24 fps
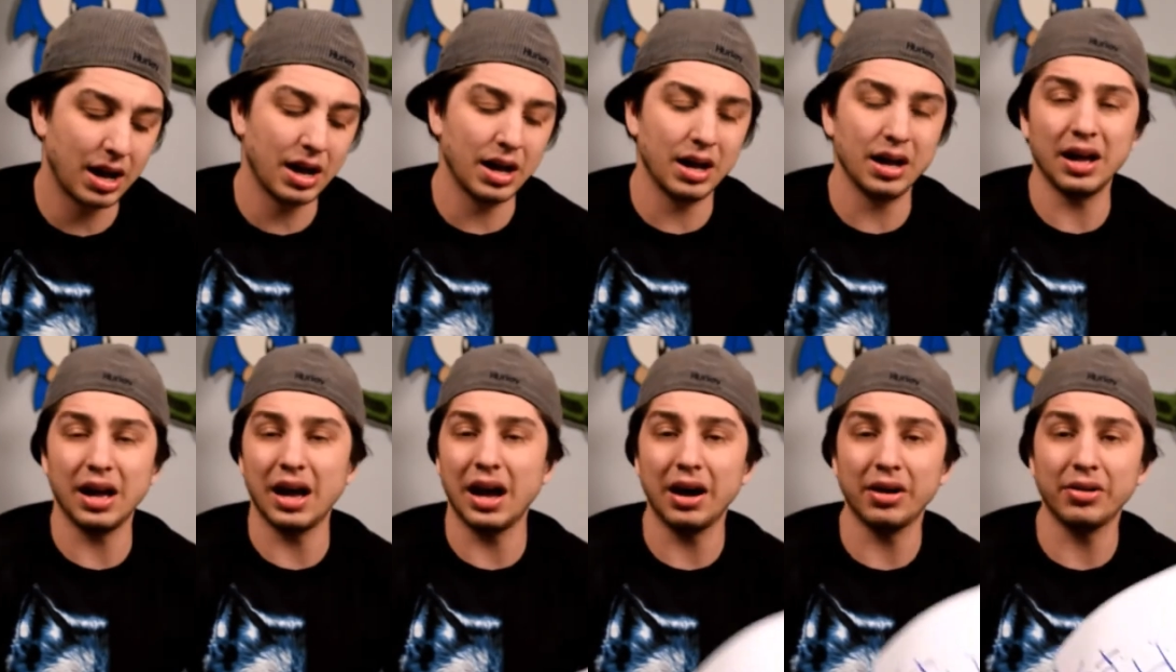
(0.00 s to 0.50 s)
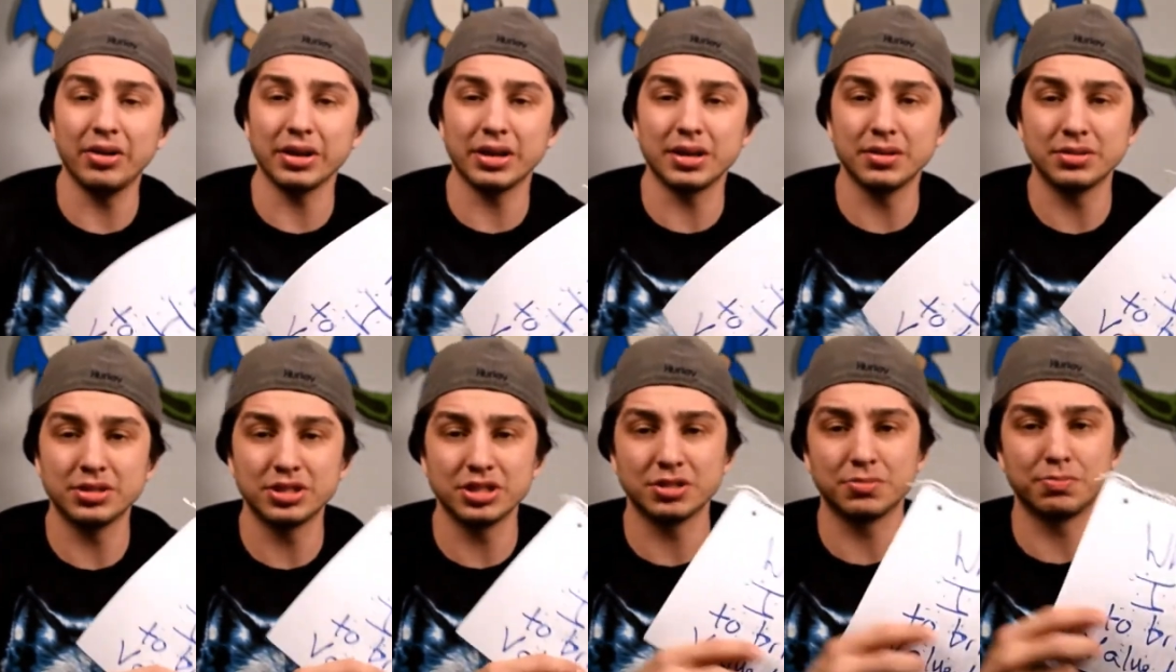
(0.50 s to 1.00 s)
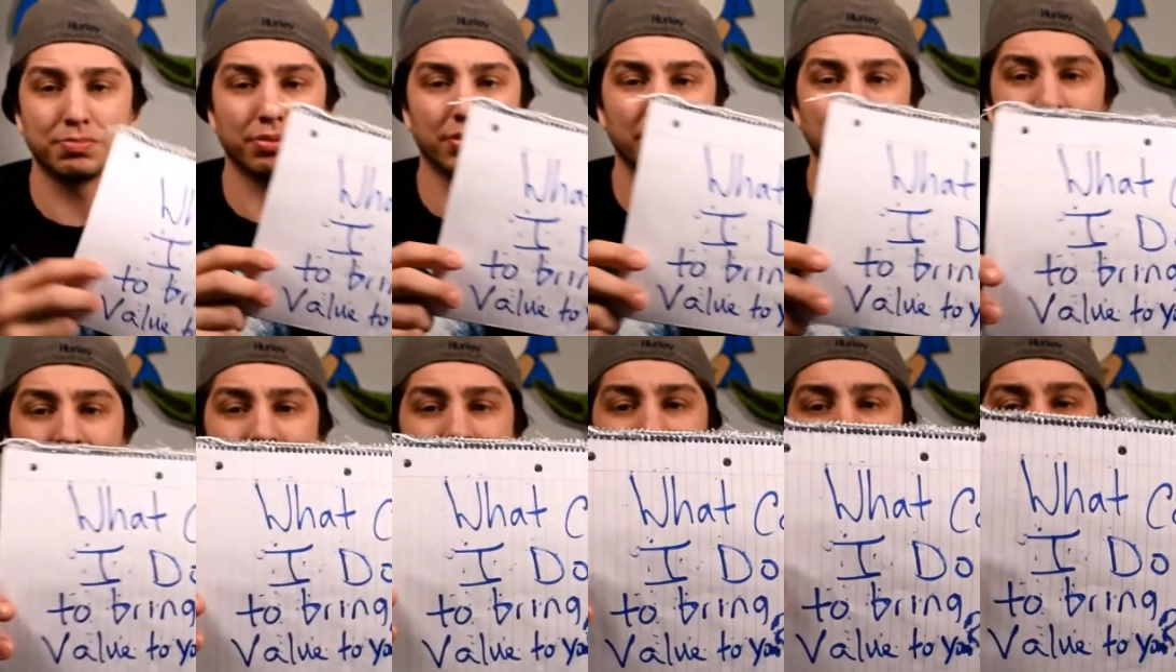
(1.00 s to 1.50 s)
I can just
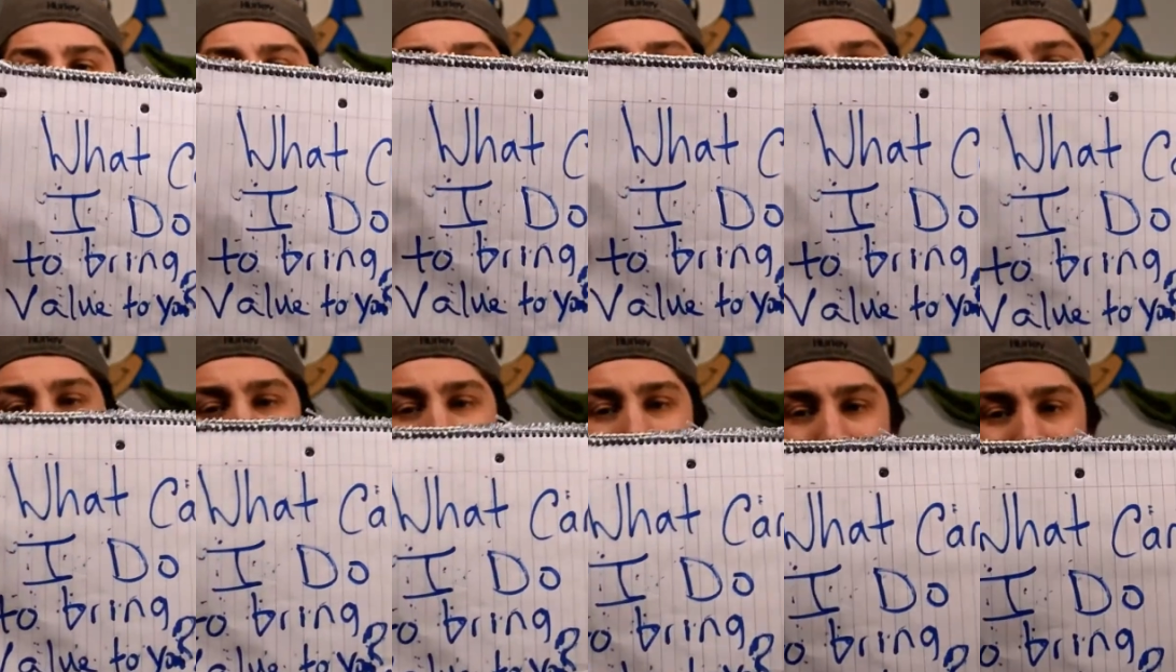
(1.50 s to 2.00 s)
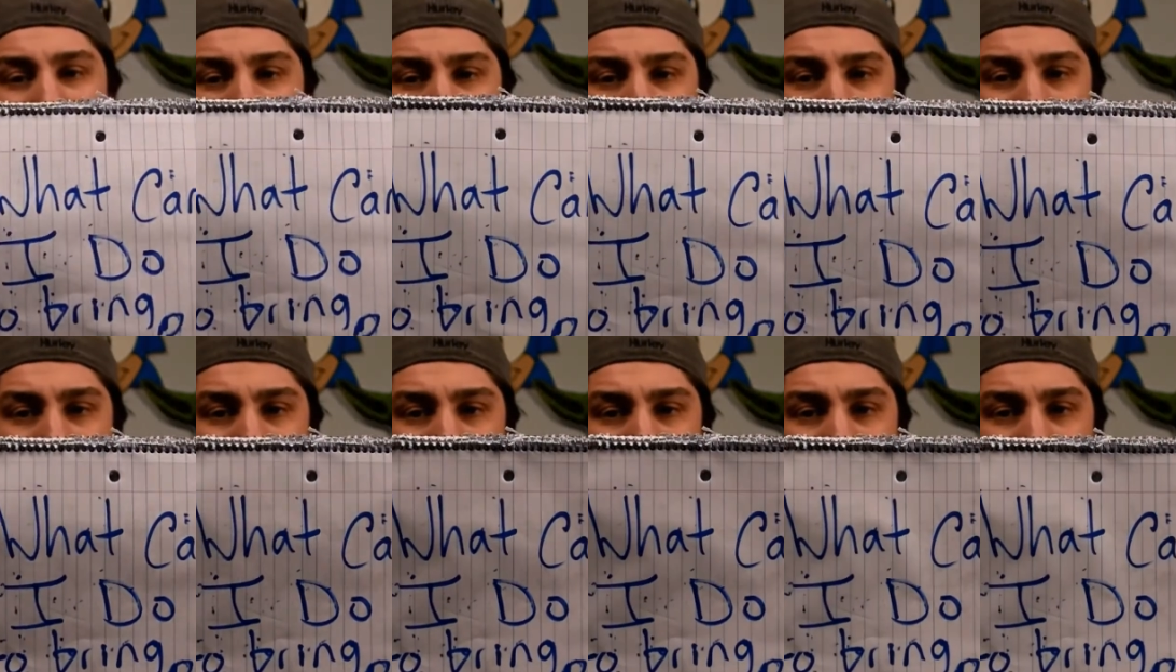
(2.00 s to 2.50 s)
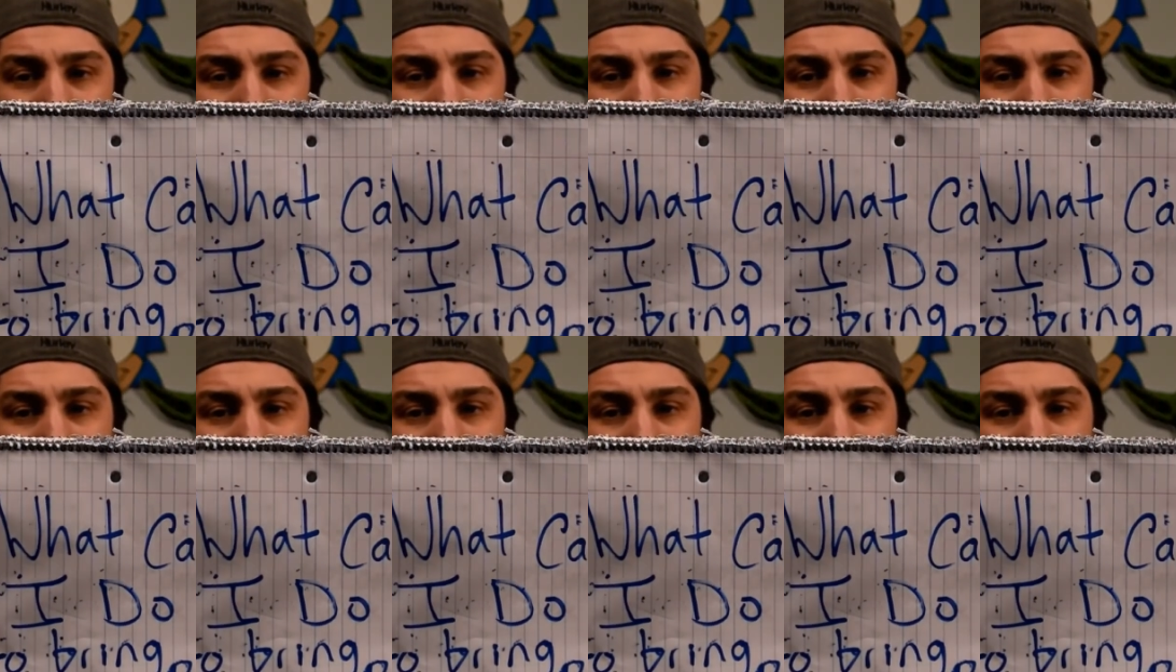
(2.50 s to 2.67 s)
bring value to you.